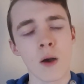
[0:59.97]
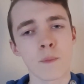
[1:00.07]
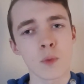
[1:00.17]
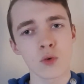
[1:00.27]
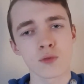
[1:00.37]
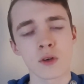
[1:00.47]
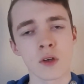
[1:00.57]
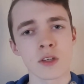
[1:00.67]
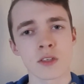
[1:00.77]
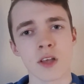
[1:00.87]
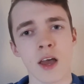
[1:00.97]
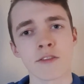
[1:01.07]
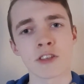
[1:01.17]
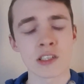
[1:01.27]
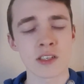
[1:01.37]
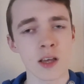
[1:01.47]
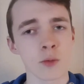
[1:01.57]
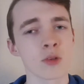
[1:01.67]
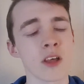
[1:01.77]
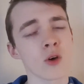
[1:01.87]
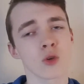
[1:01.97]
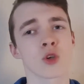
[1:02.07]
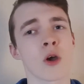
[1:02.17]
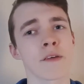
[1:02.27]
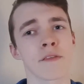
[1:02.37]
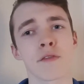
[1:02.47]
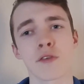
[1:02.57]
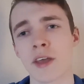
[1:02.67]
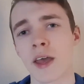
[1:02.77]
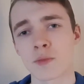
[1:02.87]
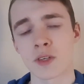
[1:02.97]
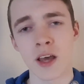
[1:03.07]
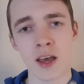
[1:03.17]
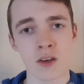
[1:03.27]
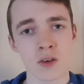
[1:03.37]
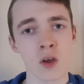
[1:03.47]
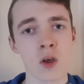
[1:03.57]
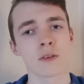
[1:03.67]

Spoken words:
above Stile in the table. They also have three games in hand.